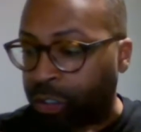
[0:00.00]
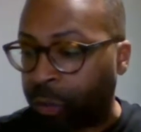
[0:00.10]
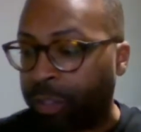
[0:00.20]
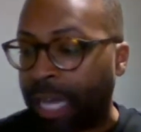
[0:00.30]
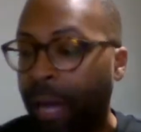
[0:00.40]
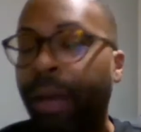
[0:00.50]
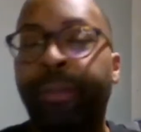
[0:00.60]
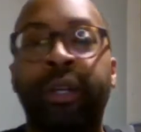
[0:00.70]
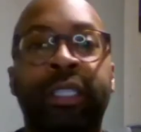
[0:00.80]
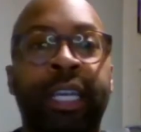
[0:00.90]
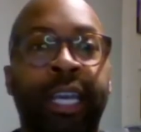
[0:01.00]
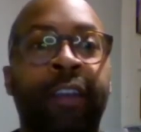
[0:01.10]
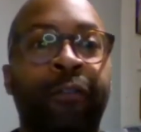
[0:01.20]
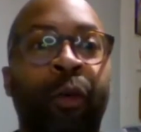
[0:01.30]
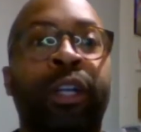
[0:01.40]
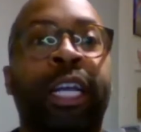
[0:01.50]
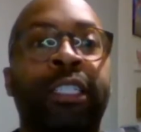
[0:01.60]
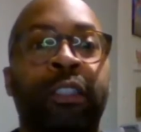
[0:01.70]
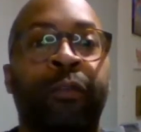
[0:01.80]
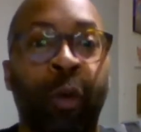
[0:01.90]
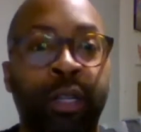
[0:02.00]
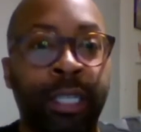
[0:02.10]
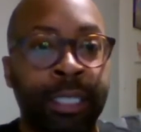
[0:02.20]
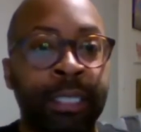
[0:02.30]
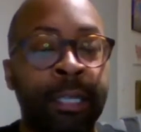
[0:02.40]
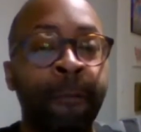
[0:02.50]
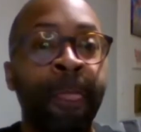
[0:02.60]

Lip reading: So it's how I booked a gig in 4 days, the 4 things